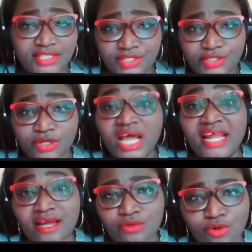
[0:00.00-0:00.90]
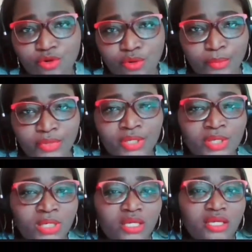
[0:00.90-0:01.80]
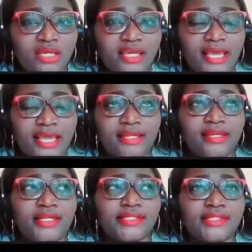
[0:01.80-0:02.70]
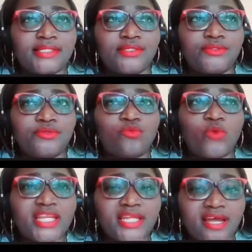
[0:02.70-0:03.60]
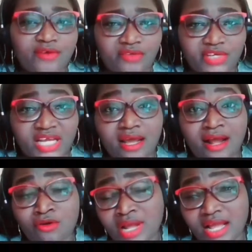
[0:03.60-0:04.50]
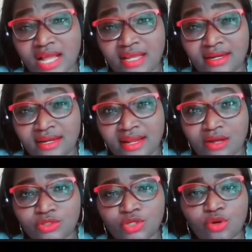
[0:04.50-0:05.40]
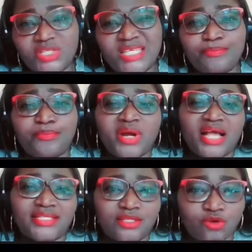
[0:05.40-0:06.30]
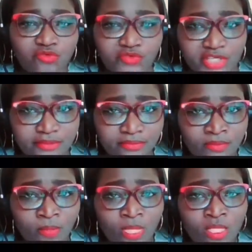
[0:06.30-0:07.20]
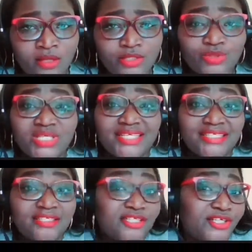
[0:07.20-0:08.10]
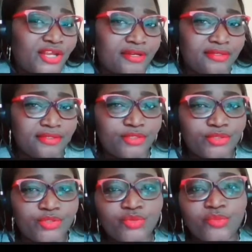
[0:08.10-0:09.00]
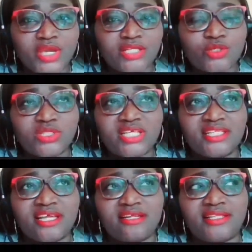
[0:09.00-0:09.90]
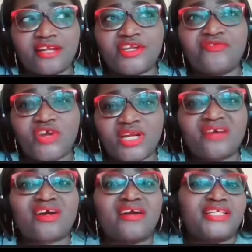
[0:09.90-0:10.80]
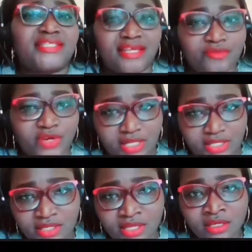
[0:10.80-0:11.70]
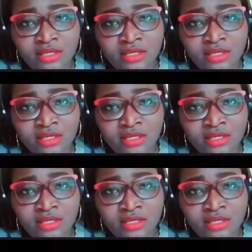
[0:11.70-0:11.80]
a decision, an outcome. And, when they arrive at an outcome, they pass it over to the clinician to make. So there are different criteria